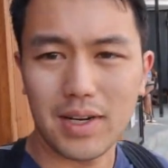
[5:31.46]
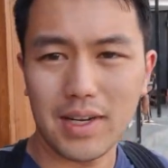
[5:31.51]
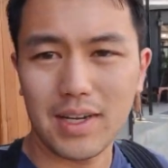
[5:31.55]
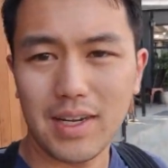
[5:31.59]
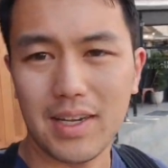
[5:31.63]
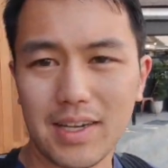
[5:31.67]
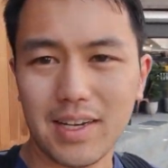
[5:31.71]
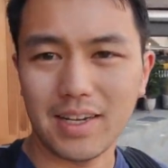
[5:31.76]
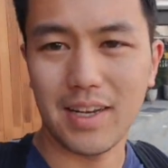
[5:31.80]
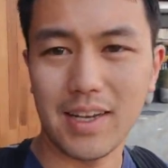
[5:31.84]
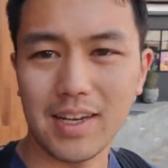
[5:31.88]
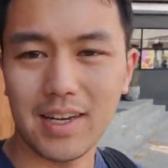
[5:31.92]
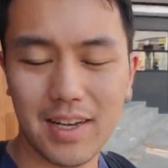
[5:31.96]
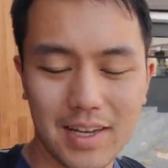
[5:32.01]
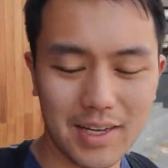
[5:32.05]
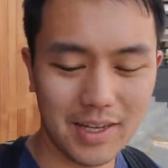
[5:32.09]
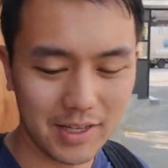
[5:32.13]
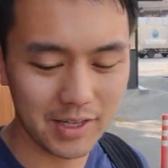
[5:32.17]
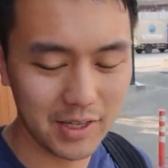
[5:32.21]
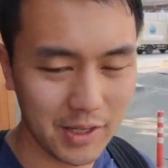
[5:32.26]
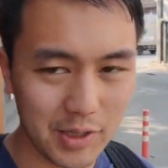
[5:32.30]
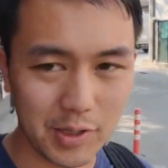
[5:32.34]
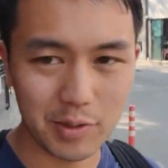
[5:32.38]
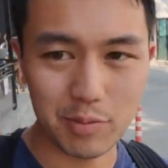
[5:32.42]
right,
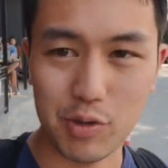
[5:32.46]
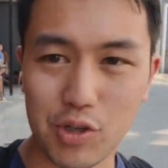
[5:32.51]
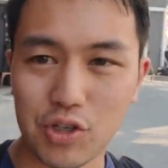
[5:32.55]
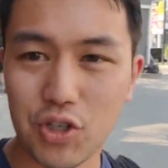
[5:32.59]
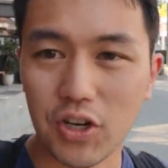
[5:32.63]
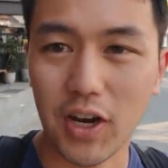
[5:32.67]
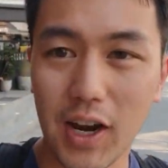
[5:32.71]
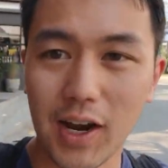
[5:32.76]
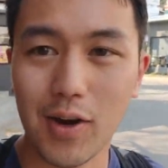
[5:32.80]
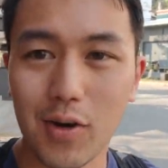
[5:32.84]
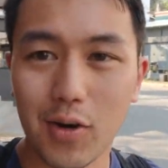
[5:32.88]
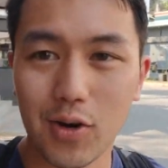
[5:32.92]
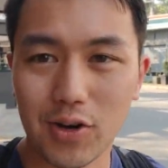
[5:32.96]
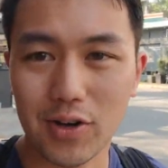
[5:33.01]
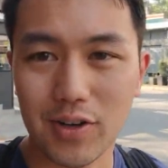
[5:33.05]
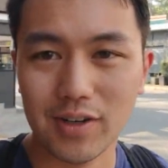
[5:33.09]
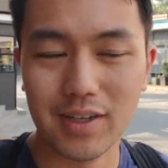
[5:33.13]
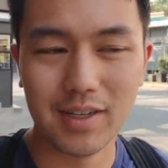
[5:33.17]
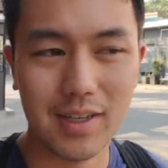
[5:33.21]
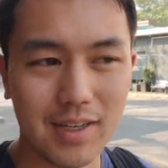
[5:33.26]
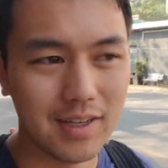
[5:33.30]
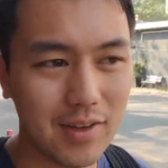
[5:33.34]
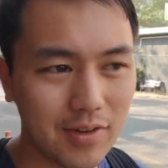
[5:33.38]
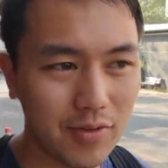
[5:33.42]
I am
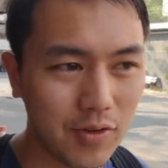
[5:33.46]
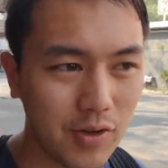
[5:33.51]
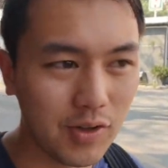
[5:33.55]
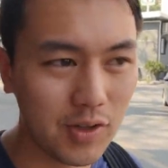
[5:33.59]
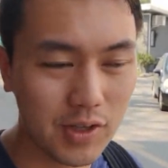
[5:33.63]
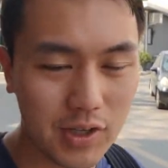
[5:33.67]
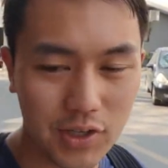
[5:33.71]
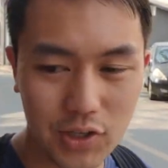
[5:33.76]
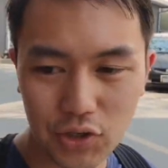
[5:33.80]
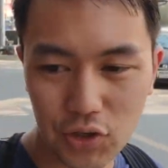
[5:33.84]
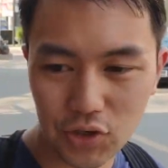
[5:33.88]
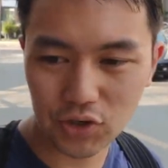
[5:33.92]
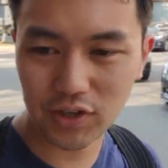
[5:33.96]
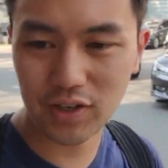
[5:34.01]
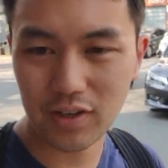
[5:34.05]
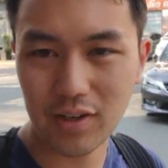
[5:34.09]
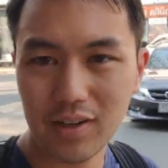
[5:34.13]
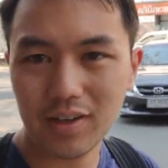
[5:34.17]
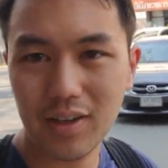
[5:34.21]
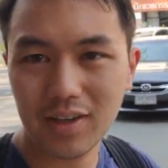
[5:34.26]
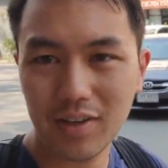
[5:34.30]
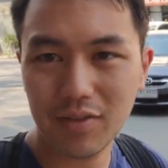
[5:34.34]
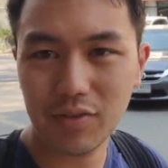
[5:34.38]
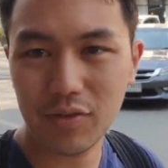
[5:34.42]
showered, feeling good,
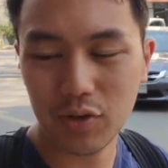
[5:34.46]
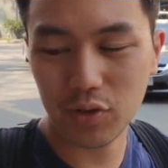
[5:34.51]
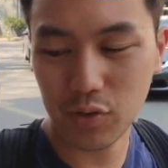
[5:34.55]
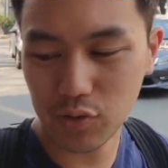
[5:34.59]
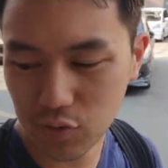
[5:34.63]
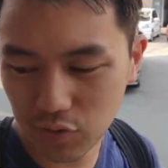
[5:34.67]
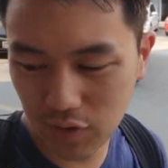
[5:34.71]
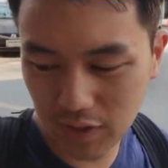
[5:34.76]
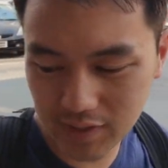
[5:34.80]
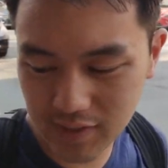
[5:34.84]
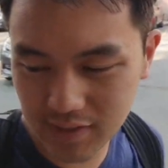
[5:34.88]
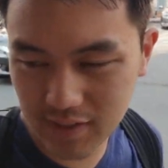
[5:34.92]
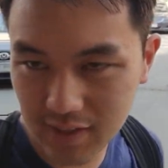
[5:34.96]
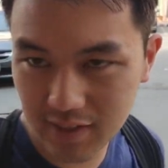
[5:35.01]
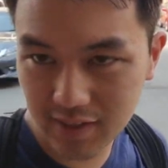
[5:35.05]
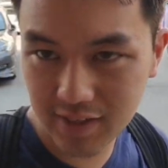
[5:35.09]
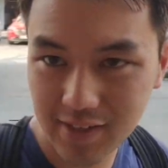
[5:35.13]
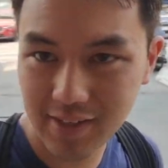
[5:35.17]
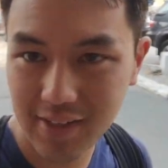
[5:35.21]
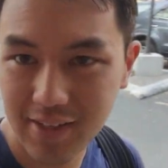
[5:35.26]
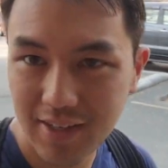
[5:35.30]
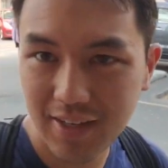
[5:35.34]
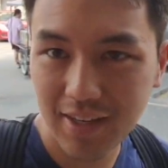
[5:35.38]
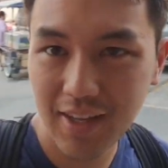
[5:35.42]
feeling
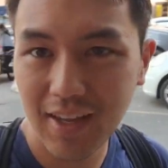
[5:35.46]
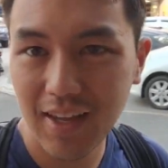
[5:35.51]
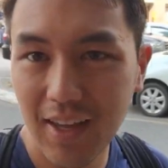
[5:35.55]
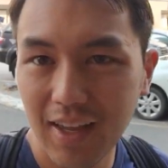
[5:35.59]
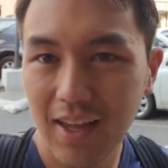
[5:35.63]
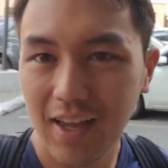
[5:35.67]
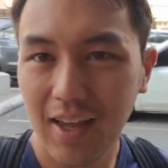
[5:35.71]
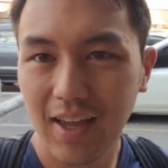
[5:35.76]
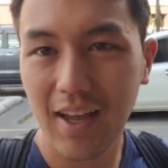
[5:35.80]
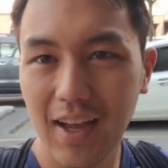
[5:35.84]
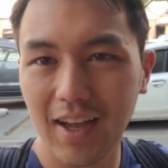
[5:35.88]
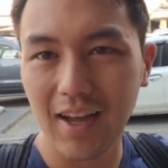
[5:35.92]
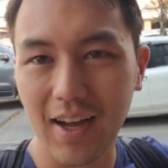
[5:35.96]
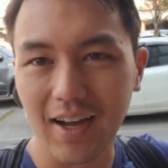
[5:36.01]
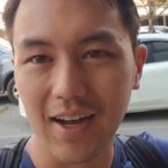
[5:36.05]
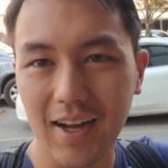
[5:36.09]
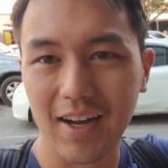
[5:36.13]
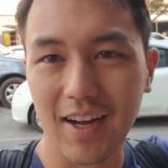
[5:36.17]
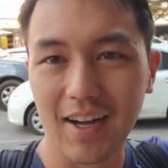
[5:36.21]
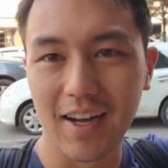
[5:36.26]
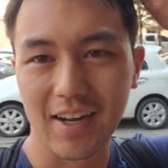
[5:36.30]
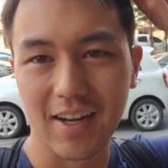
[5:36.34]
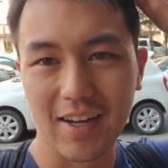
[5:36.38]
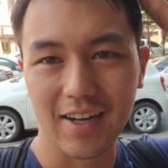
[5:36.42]
rested.
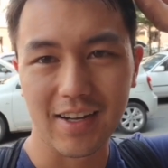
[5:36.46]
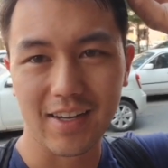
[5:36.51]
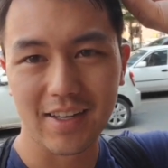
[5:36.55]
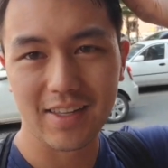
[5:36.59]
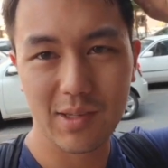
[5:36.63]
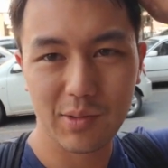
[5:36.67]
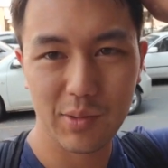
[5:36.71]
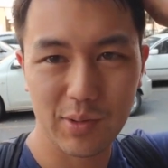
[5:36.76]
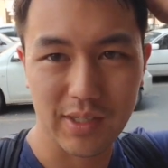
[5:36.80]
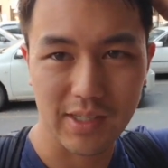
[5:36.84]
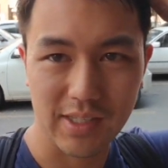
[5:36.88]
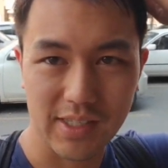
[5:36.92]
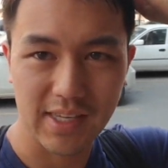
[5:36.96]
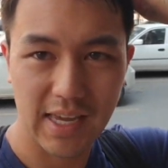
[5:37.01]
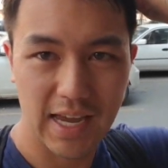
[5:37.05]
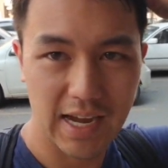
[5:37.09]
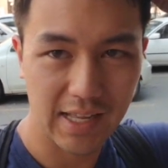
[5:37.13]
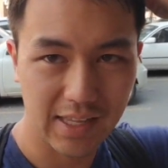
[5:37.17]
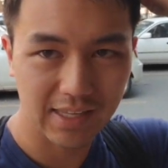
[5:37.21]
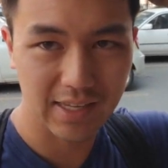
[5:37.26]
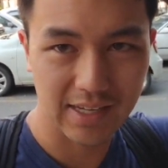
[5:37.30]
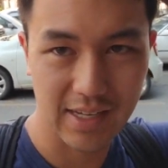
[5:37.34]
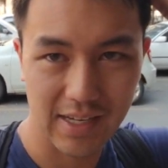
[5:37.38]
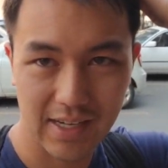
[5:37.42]
That was
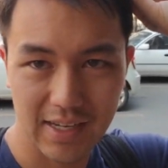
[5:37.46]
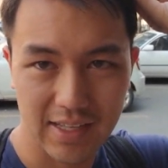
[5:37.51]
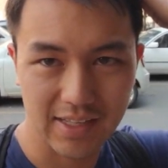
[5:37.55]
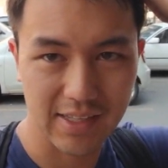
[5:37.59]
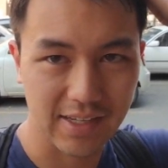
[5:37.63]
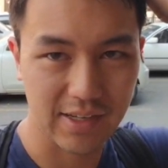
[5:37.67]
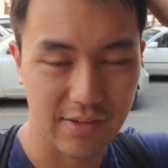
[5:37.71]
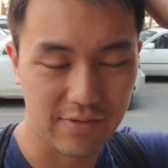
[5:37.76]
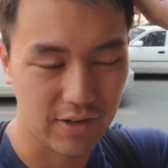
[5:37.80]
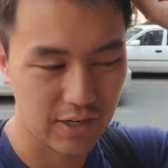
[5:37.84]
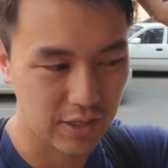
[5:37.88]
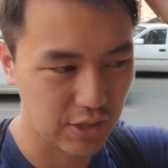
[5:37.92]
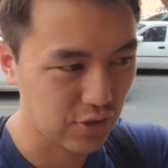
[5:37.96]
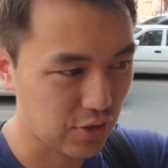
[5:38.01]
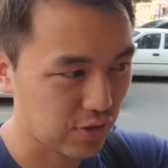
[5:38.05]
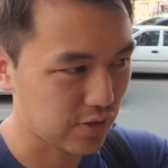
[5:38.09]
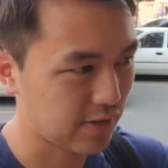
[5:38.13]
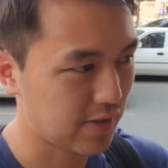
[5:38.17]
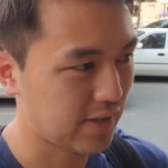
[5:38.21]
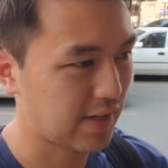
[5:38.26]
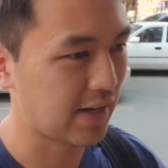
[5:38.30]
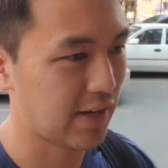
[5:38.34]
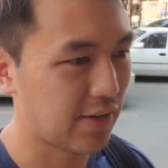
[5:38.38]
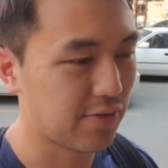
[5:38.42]
exactly the
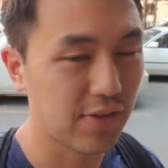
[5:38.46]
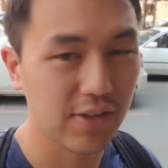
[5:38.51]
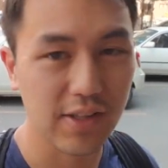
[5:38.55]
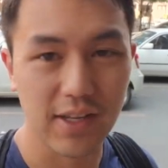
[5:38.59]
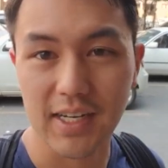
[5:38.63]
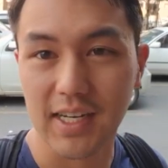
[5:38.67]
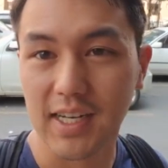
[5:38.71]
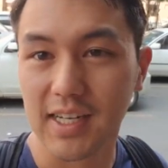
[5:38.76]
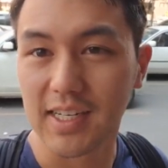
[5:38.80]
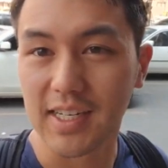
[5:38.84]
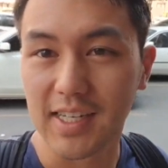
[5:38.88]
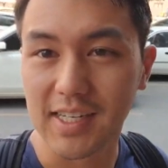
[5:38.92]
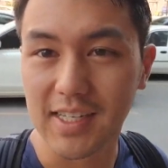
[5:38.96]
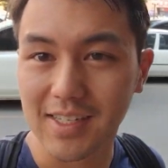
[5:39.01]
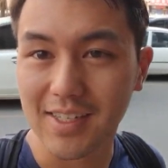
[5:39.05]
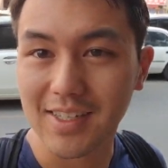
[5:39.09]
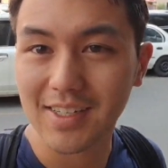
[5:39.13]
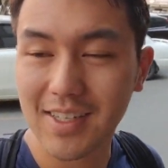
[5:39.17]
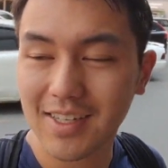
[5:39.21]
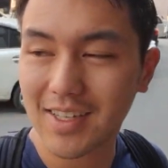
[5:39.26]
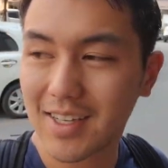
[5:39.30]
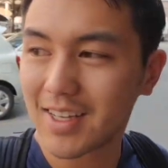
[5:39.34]
adventure that I feel like I needed.